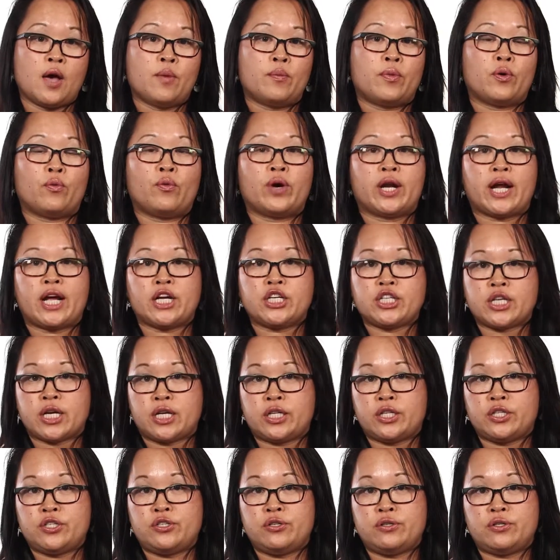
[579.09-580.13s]
But what I
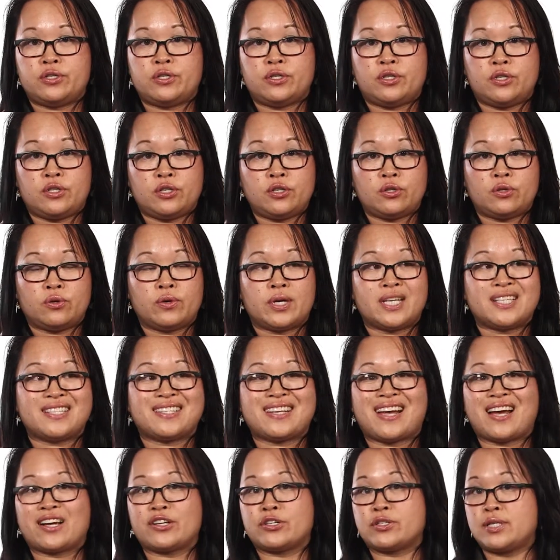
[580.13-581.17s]
challenge you to do is
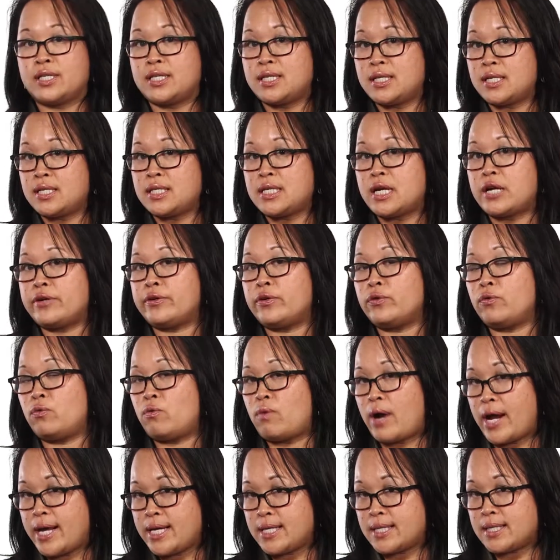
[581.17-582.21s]
to actually sit down and
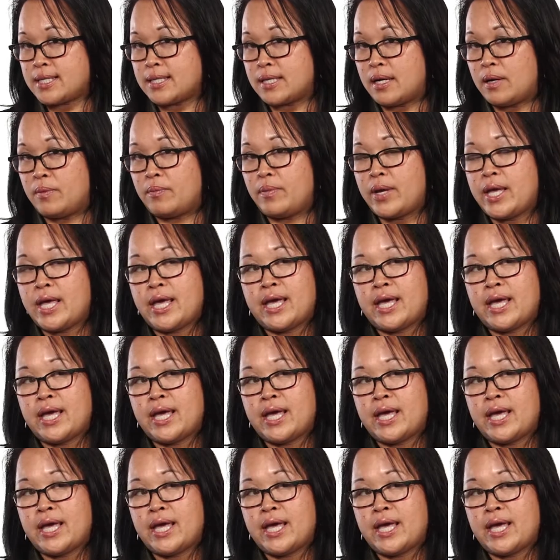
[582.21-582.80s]
write some.